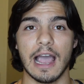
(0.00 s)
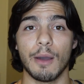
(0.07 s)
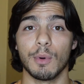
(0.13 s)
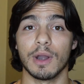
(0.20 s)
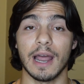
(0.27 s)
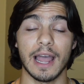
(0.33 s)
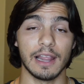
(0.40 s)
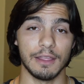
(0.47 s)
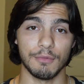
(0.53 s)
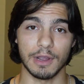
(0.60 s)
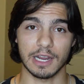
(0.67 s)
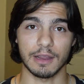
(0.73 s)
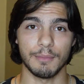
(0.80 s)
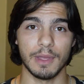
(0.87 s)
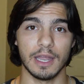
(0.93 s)
I would highly
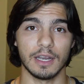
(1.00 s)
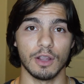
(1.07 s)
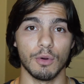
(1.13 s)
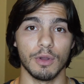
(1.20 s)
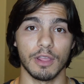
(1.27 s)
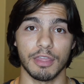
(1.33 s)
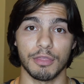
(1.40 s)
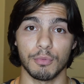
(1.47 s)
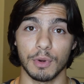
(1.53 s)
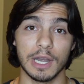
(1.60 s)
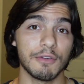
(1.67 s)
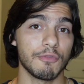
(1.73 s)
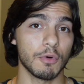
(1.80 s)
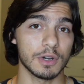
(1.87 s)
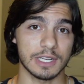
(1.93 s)
recommend going 3
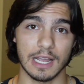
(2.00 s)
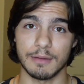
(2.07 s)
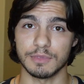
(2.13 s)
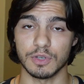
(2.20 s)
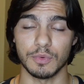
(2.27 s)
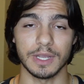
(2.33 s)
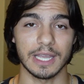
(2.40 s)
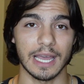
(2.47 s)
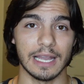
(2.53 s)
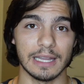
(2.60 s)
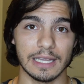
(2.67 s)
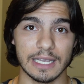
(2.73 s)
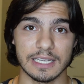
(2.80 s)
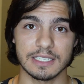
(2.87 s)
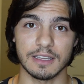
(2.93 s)
to 4 times a week, at
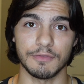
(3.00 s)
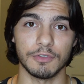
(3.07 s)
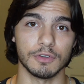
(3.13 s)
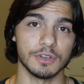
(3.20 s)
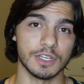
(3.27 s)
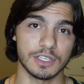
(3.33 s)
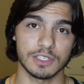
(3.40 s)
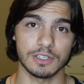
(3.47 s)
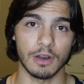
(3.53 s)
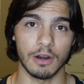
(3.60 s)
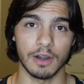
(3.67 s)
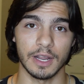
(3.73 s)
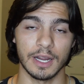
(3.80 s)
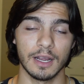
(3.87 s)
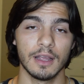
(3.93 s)
least if you're just
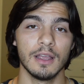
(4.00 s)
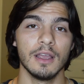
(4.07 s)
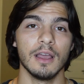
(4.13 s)
starting.